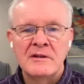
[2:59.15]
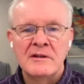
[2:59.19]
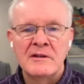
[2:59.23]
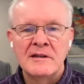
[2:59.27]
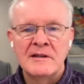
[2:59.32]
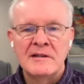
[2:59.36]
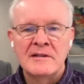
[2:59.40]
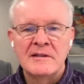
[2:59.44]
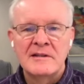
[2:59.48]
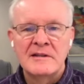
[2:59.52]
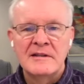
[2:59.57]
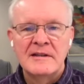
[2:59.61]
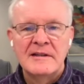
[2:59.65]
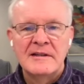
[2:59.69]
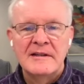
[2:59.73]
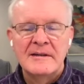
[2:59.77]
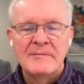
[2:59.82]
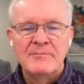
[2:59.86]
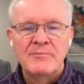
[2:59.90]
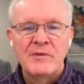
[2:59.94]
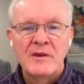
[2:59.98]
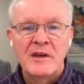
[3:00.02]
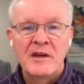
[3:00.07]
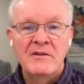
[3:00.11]
that
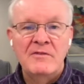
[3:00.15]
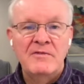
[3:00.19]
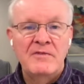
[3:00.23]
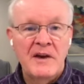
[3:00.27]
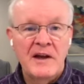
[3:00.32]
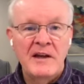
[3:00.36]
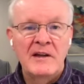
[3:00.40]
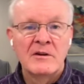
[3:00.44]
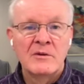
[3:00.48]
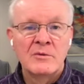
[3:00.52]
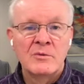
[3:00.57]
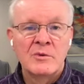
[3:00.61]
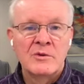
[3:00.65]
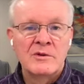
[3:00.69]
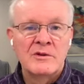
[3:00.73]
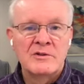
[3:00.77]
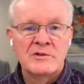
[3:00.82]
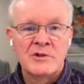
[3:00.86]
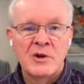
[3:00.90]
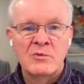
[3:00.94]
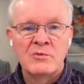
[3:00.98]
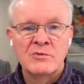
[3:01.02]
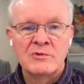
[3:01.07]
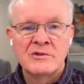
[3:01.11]
he failed with his own